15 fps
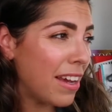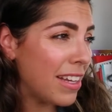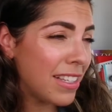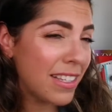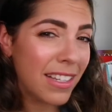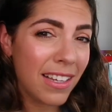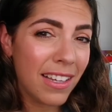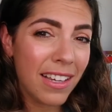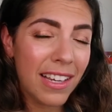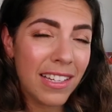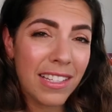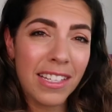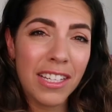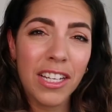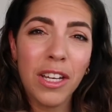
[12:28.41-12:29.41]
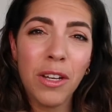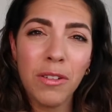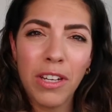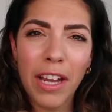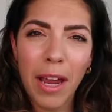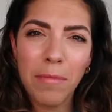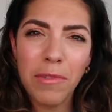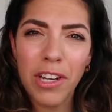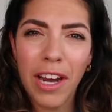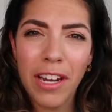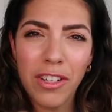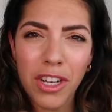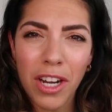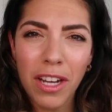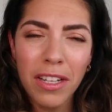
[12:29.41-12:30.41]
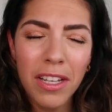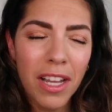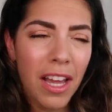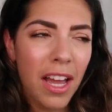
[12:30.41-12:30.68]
is a huge game changer.